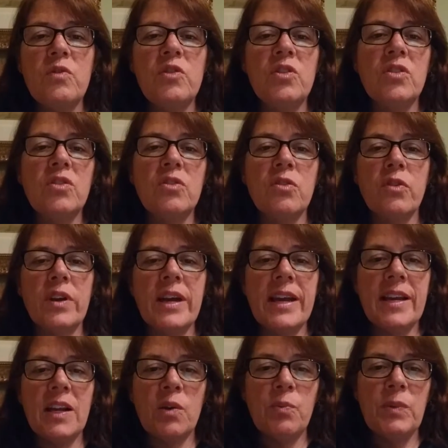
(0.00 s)
Just
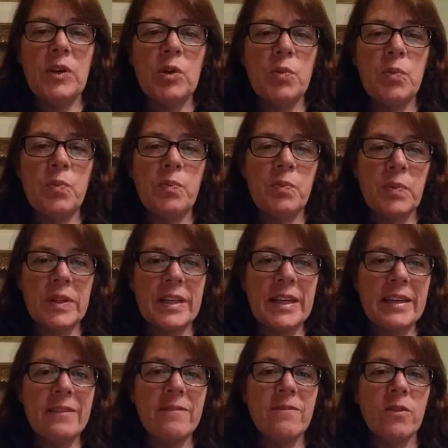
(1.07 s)
create a meal
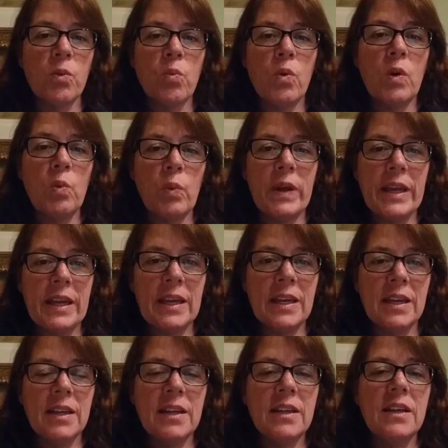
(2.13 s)
plan for 1
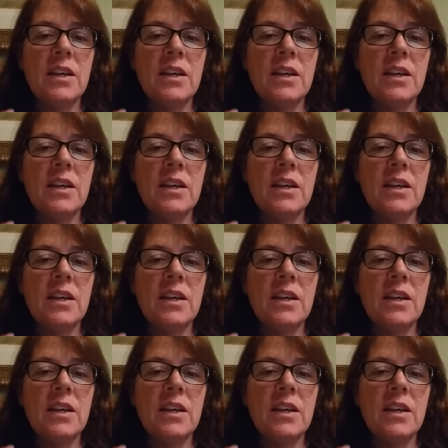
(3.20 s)
week.